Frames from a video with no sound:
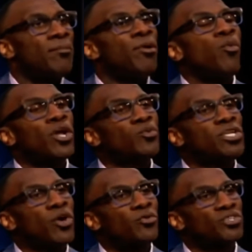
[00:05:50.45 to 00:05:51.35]
But what do we
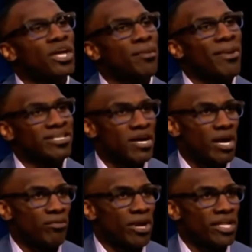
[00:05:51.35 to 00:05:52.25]
know, Skip, about
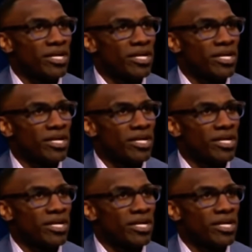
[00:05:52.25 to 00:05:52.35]
Tom Brady?